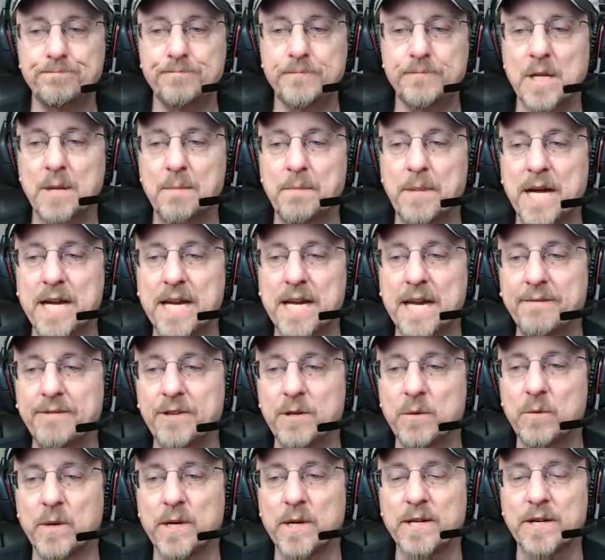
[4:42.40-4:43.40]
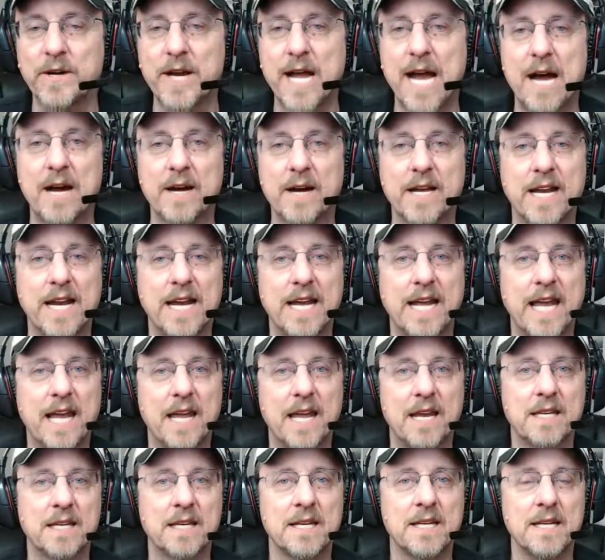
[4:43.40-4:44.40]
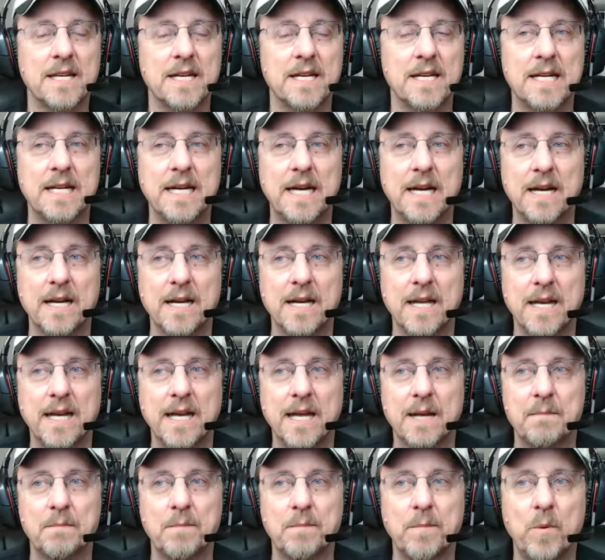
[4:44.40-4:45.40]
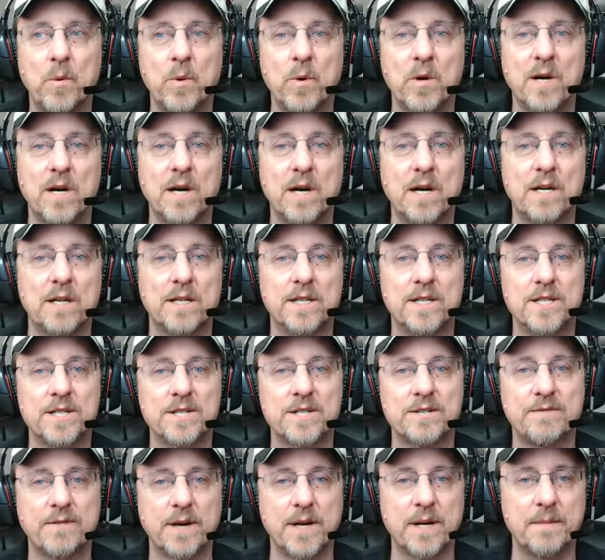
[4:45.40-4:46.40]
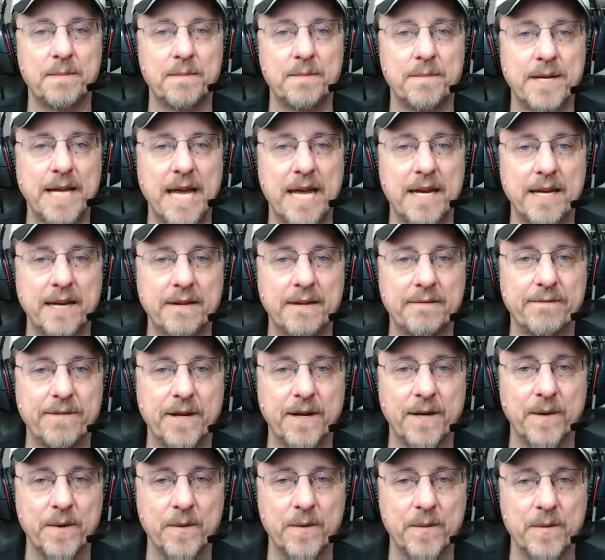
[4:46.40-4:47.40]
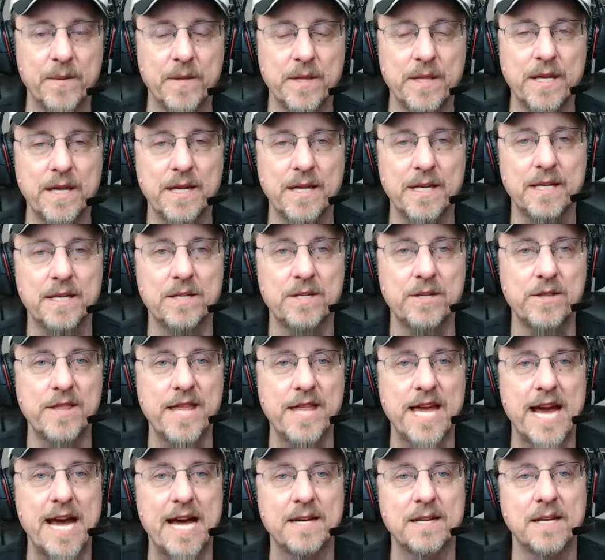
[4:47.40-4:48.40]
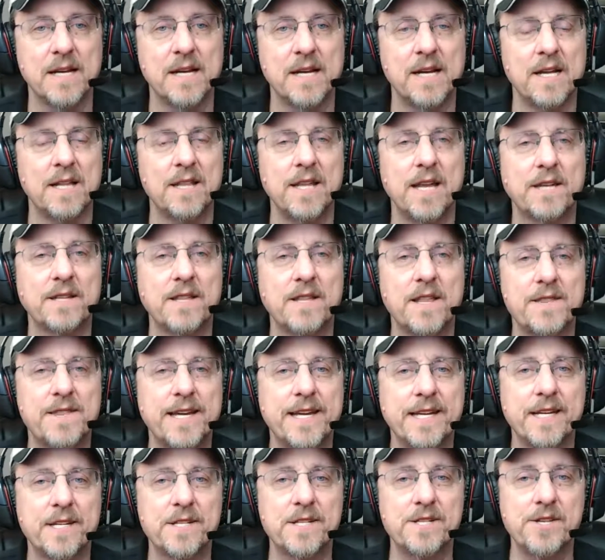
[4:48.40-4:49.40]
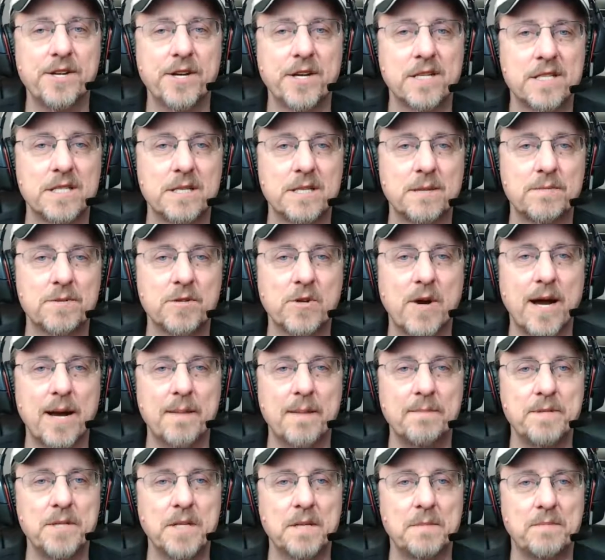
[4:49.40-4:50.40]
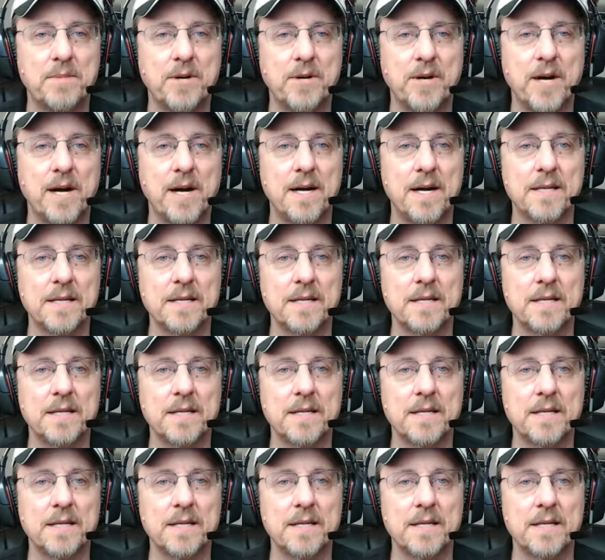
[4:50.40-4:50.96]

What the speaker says: But if you wondered how can I get more alerts from CaddyInfo, then do that. The other thing is you can subscribe to the blog.